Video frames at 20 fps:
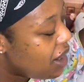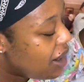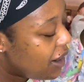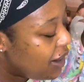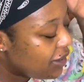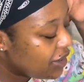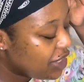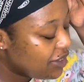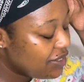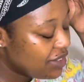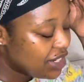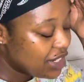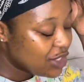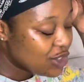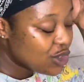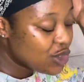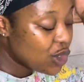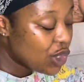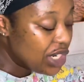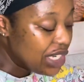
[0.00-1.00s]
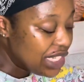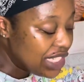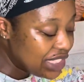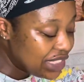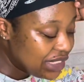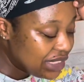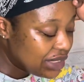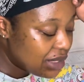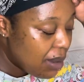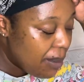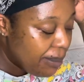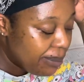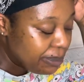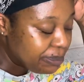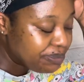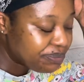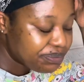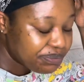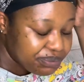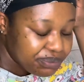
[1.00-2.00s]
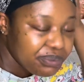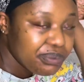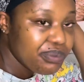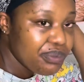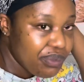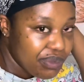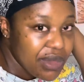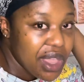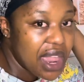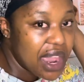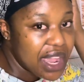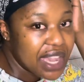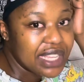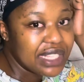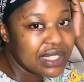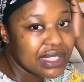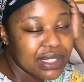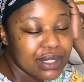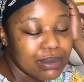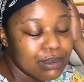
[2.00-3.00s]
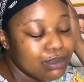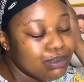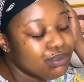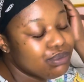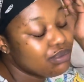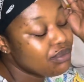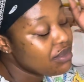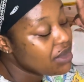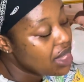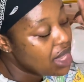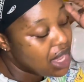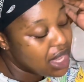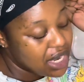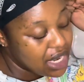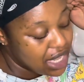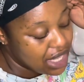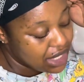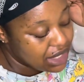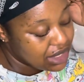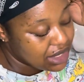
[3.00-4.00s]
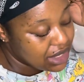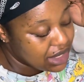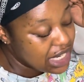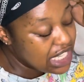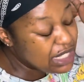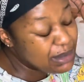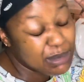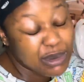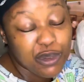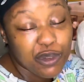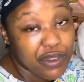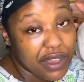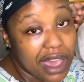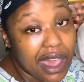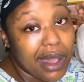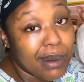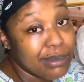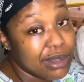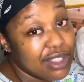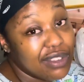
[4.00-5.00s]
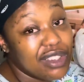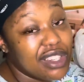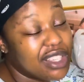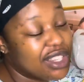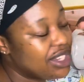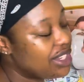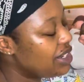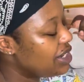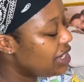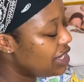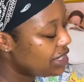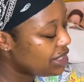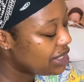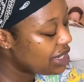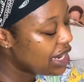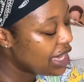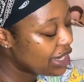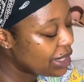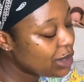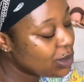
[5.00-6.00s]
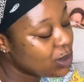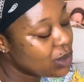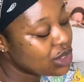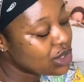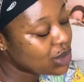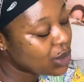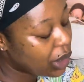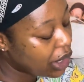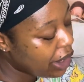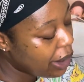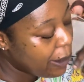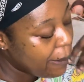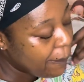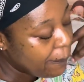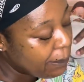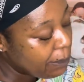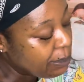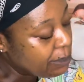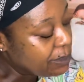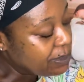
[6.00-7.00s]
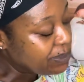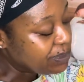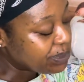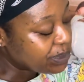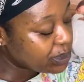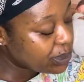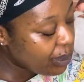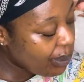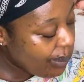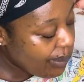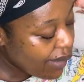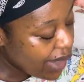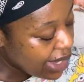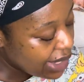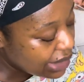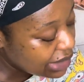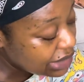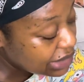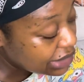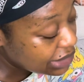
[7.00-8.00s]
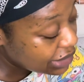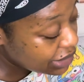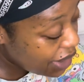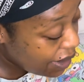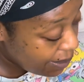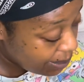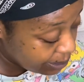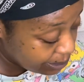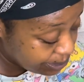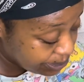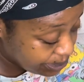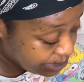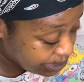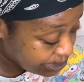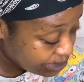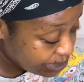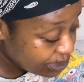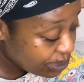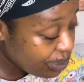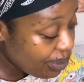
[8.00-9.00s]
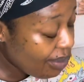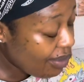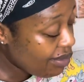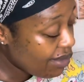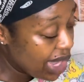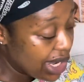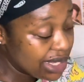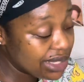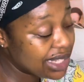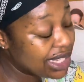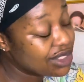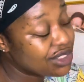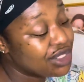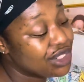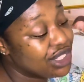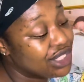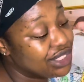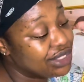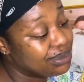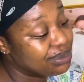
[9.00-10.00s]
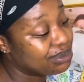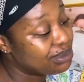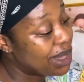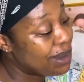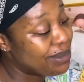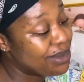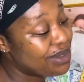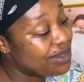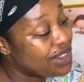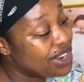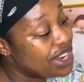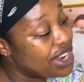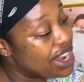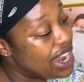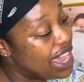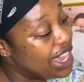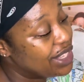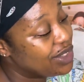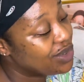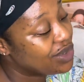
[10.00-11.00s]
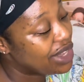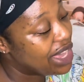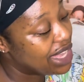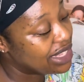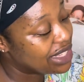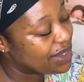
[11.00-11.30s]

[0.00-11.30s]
I'll give it a solid 8. An 8. Let's be fair, I'm giving it an 8. Like, it was okay. It's actually maybe even a 9, you guys.